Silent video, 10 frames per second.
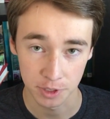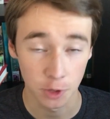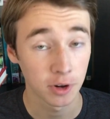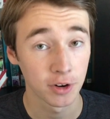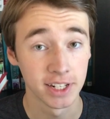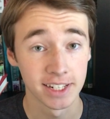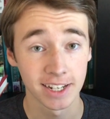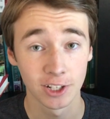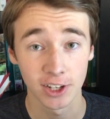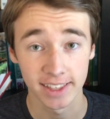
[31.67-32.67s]
so we're going to
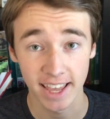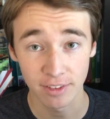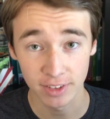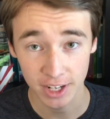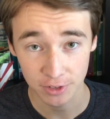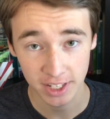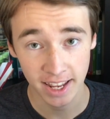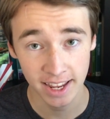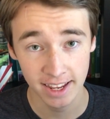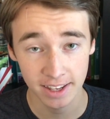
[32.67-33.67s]
take a look at that video
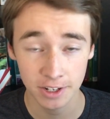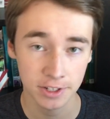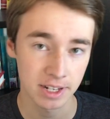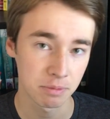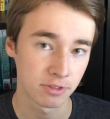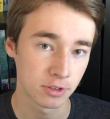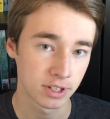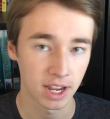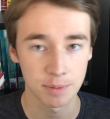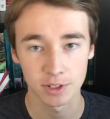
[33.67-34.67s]
today and I'll stop a few
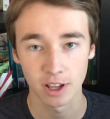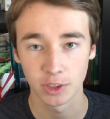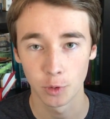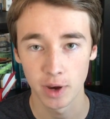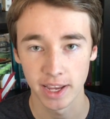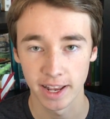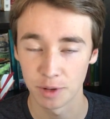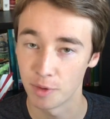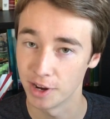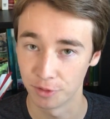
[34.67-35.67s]
times along the way and
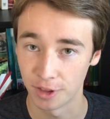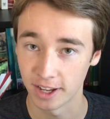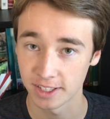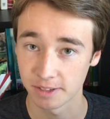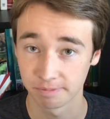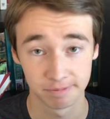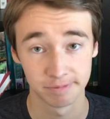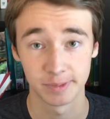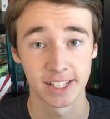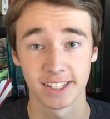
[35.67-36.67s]
add my own thoughts.
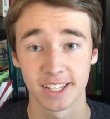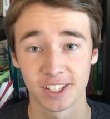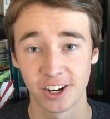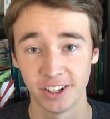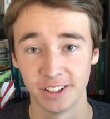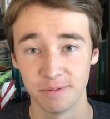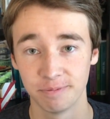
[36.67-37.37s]
Let's get started.